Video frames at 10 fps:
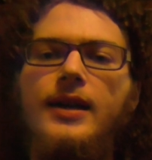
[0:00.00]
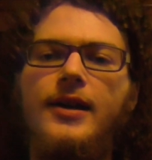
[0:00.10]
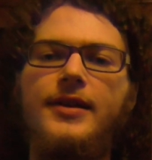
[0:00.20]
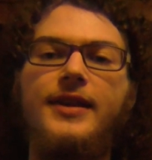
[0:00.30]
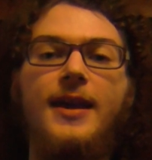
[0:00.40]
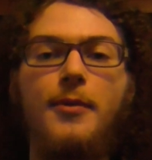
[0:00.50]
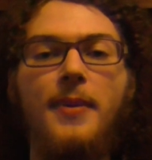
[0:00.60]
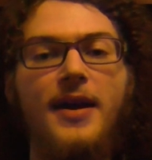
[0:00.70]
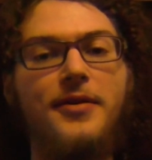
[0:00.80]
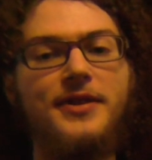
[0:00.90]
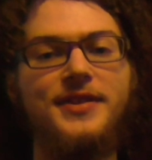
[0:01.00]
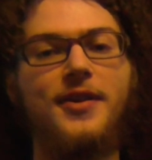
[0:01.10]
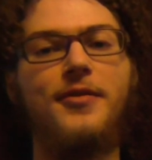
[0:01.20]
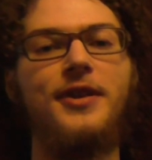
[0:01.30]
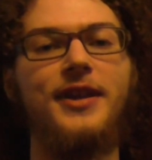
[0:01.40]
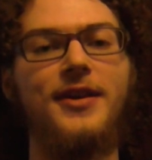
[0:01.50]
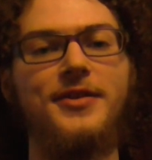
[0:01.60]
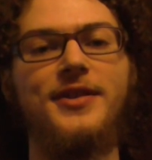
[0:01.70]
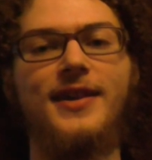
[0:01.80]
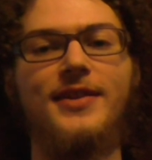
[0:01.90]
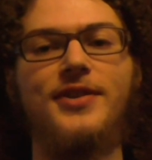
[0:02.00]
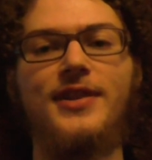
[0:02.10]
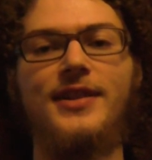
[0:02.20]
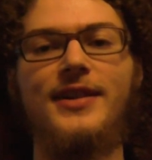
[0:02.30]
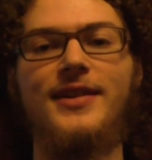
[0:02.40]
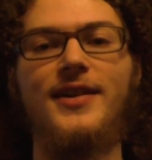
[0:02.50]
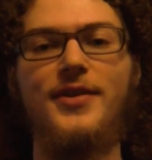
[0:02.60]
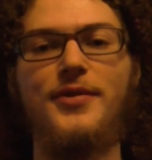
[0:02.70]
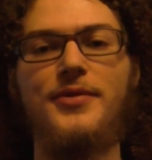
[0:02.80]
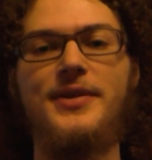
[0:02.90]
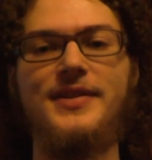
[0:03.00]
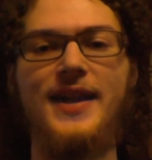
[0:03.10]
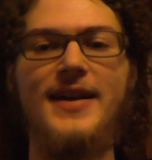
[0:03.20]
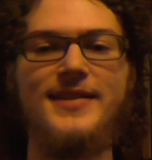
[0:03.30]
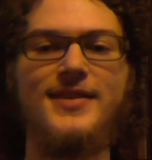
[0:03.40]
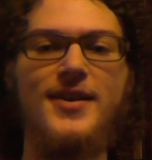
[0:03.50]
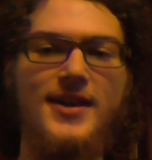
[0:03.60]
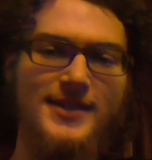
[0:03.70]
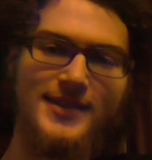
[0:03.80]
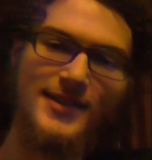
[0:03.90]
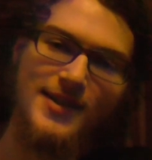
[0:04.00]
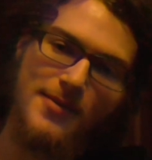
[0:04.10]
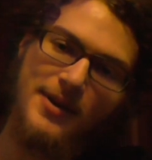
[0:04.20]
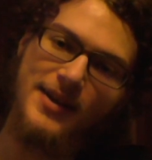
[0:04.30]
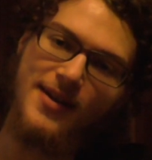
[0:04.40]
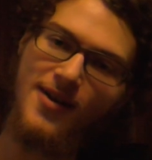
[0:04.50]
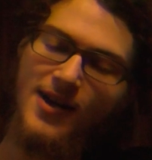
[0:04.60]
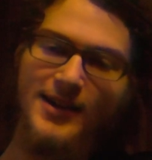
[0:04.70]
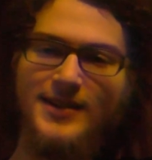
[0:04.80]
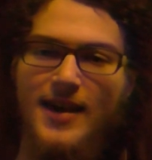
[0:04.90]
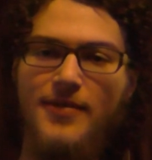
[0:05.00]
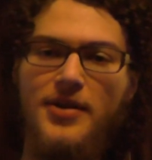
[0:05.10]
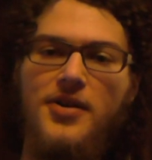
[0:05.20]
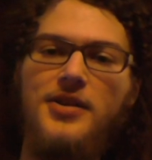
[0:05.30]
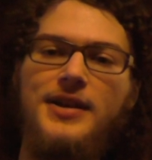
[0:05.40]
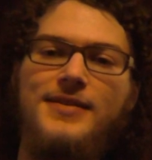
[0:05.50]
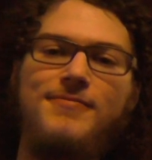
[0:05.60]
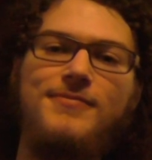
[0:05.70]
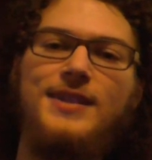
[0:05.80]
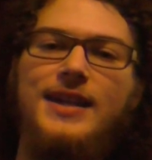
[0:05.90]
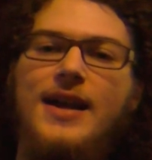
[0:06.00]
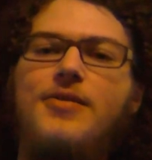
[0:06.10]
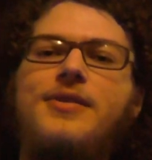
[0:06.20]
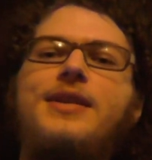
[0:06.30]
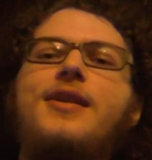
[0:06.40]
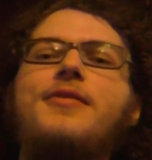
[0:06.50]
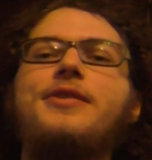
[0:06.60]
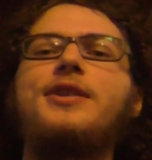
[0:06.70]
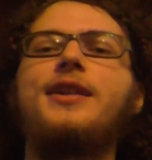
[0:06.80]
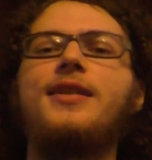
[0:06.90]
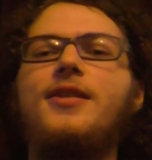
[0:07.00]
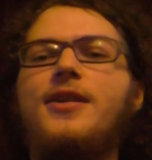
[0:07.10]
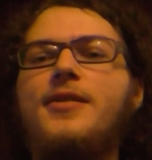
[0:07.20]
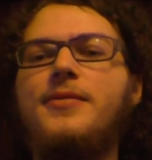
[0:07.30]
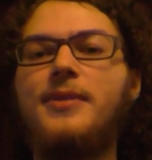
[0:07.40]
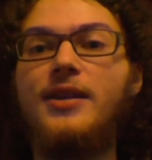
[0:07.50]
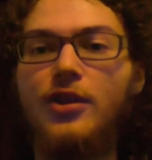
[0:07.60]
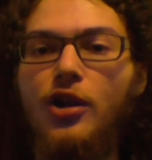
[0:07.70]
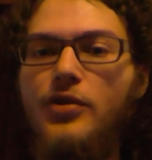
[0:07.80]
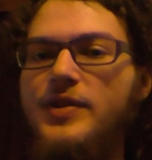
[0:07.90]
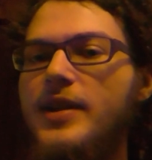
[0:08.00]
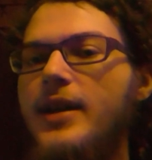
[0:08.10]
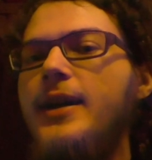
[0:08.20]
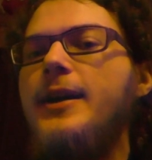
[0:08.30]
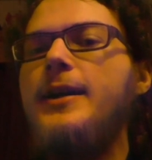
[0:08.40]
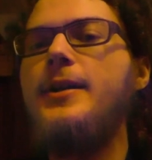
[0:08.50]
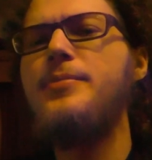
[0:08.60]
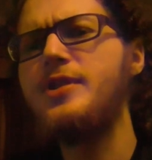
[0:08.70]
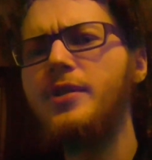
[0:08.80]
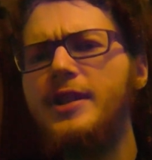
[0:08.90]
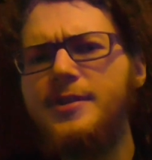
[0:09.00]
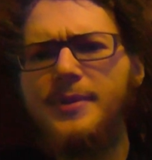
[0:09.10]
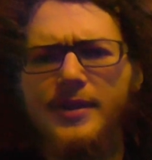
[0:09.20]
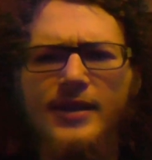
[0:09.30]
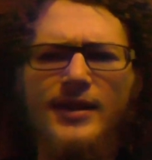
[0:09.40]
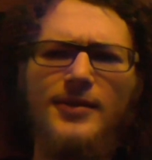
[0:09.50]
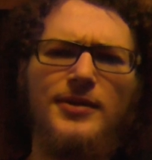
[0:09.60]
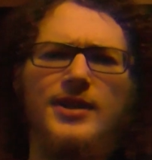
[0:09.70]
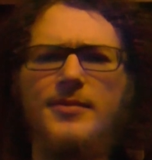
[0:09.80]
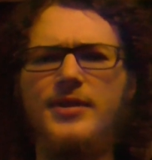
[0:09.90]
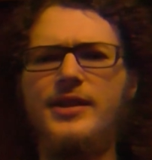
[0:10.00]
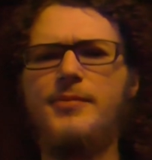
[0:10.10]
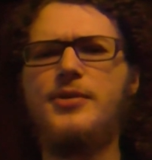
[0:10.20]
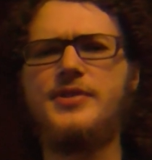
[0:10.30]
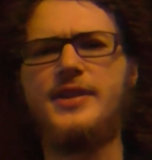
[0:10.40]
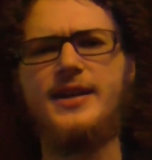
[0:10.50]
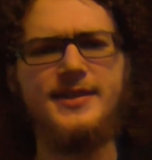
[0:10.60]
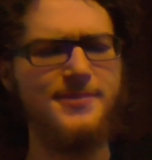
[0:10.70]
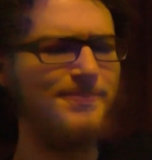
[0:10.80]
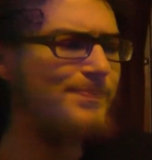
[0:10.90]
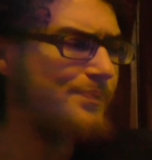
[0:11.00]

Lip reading: Alright, the camera batteries are running out, so I gotta try to like gun through these last thoughts, because I want to get it all, I just have it all like to get out right now. I want to try to get it all out. I'm getting close. So Gunsmith, we're talking about like the pros and cons.